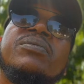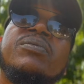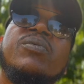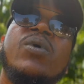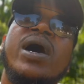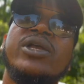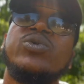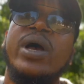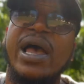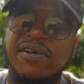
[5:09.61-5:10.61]
why
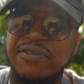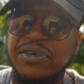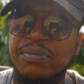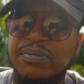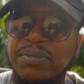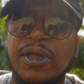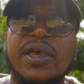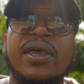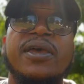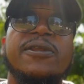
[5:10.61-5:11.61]
you have them
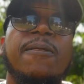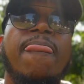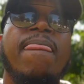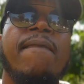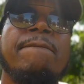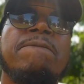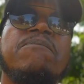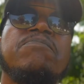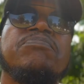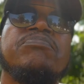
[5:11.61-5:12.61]
and
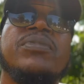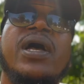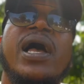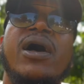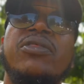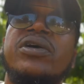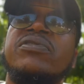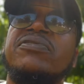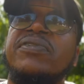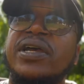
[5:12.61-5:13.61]
how they're
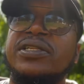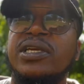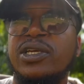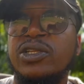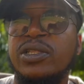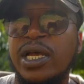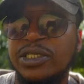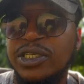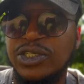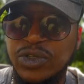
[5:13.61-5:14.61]
affecting not
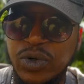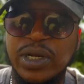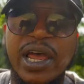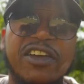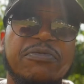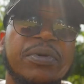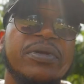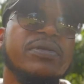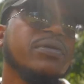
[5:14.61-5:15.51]
just your life, but